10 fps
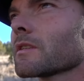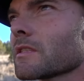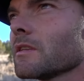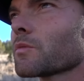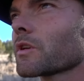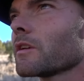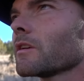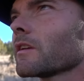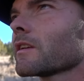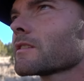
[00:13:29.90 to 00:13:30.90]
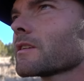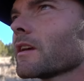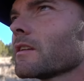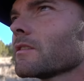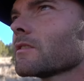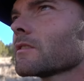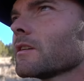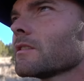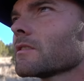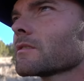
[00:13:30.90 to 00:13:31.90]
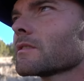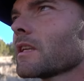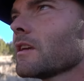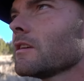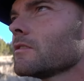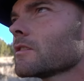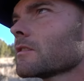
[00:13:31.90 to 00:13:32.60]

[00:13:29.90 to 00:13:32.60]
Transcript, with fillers: see pretty good on that side hill and just stage.